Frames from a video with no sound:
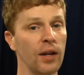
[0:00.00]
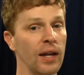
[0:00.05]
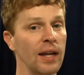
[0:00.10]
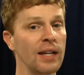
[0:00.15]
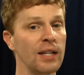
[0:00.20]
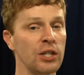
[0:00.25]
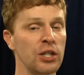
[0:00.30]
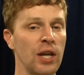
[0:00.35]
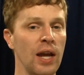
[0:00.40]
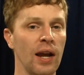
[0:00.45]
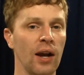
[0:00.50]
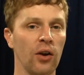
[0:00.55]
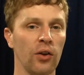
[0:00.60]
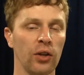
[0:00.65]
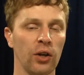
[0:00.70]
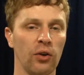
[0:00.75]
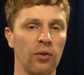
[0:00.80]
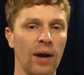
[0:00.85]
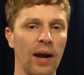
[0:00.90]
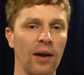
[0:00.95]
in check on
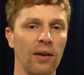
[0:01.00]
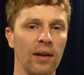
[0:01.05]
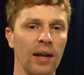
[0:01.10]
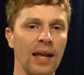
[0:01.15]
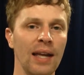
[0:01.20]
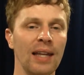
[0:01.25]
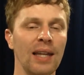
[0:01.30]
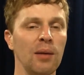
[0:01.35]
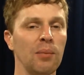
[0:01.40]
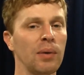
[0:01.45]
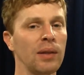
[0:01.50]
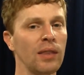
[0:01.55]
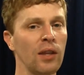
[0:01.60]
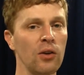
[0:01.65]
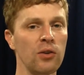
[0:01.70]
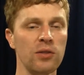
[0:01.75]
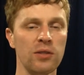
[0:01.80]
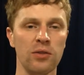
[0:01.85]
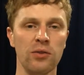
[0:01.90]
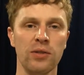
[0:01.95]
the ground lately, but
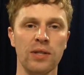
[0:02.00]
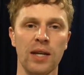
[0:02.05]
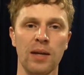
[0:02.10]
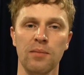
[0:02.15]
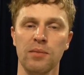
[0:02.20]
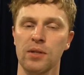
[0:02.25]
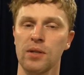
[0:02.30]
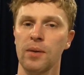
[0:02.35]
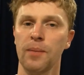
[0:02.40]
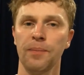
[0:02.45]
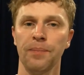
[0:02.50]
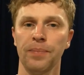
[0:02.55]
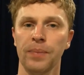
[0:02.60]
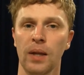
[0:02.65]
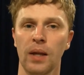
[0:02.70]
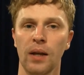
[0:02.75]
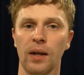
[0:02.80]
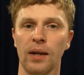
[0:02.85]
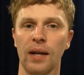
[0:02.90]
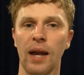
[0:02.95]
those two teams
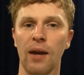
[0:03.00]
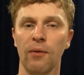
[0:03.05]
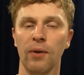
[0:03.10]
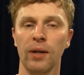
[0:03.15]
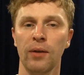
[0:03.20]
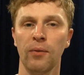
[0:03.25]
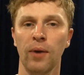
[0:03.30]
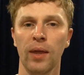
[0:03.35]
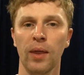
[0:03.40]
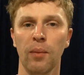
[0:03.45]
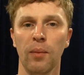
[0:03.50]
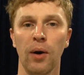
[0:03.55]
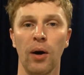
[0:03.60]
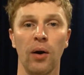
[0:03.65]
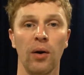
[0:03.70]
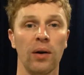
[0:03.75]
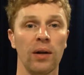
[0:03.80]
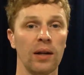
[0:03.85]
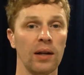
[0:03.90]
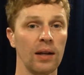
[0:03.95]
can't really run the
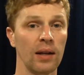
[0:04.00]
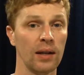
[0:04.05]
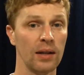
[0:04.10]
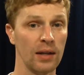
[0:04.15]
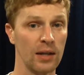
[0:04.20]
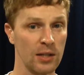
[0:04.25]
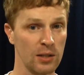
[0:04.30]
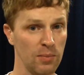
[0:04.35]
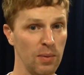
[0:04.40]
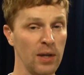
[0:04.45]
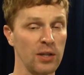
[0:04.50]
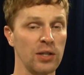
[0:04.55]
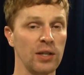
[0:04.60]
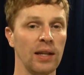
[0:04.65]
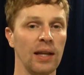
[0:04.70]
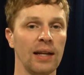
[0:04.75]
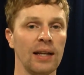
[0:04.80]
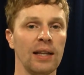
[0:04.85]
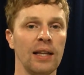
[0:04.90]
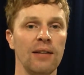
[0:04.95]
ball, especially
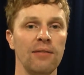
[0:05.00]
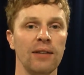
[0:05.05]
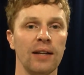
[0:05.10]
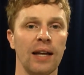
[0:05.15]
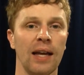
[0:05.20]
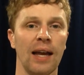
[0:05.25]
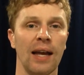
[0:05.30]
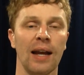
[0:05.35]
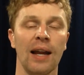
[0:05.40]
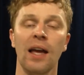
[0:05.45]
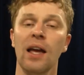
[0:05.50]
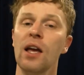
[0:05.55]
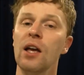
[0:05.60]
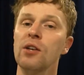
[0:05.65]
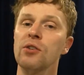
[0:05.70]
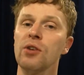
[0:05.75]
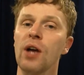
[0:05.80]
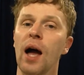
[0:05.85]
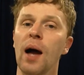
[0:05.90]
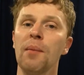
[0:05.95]
like Cleveland can.
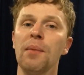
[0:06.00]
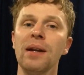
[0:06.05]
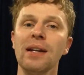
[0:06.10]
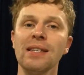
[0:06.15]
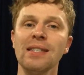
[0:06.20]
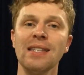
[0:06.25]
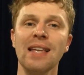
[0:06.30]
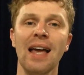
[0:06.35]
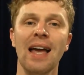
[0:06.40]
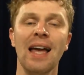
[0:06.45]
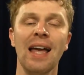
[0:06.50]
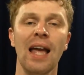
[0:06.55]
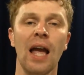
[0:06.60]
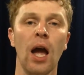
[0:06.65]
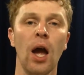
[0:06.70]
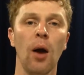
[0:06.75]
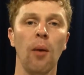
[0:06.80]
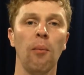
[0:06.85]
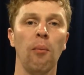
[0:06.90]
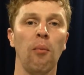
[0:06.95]
So I'm going to say
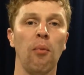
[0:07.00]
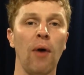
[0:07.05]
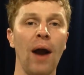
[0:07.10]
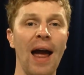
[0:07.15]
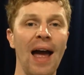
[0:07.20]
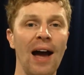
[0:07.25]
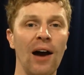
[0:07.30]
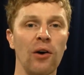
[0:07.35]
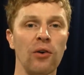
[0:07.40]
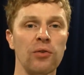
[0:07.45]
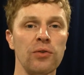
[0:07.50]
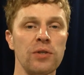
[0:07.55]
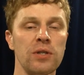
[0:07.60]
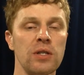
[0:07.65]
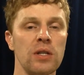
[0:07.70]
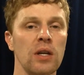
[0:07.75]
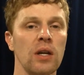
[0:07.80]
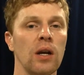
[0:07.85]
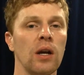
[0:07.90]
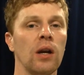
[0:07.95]

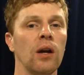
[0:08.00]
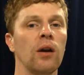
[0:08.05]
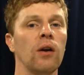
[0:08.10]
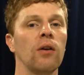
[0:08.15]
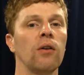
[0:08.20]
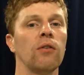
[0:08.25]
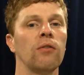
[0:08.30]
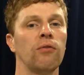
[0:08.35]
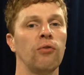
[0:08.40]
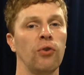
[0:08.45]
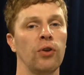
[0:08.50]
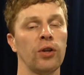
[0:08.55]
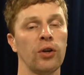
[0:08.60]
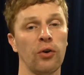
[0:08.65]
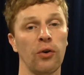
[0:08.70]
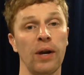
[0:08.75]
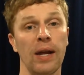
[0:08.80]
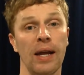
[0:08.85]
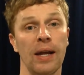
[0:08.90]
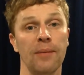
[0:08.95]
Browns for the
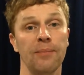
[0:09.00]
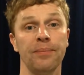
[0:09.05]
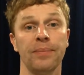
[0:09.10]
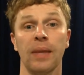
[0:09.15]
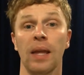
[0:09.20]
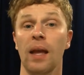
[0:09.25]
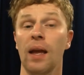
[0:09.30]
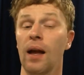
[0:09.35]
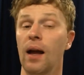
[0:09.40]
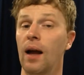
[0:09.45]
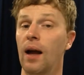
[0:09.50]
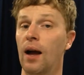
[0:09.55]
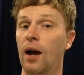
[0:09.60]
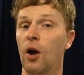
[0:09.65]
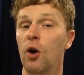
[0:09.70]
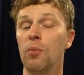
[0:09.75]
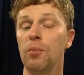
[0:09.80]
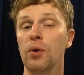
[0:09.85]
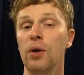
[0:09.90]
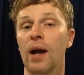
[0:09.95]
green. I
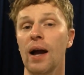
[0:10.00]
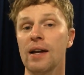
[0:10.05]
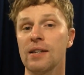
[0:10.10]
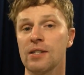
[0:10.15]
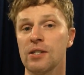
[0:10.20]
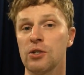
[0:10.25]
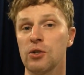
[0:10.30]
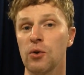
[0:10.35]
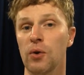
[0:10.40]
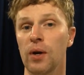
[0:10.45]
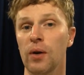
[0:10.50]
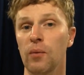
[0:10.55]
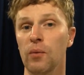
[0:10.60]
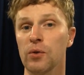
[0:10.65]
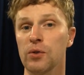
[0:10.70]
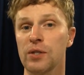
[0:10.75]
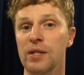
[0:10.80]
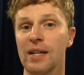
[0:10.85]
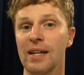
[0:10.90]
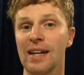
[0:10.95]
hope you guys enjoy it.
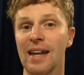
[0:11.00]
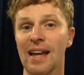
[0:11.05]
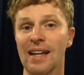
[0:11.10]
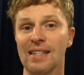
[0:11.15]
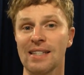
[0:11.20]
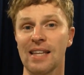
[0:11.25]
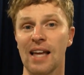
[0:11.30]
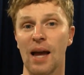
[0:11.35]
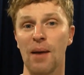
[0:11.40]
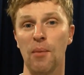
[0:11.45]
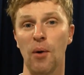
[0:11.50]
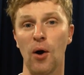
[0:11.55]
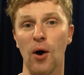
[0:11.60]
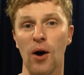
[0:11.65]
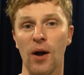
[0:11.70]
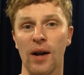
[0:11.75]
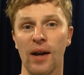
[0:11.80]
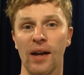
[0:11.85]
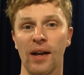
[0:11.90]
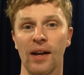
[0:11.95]
We'll see you next time
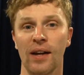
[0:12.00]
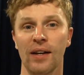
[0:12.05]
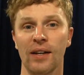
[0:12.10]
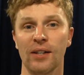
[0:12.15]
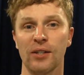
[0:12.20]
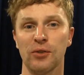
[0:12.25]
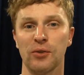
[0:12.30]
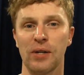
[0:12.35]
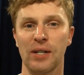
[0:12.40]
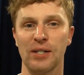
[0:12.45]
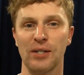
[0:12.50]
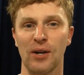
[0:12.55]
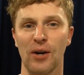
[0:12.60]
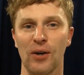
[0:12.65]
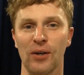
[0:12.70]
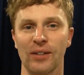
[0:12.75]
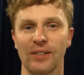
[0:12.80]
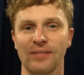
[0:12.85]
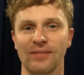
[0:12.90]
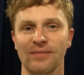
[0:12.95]
on Streak
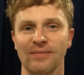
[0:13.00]
Talk.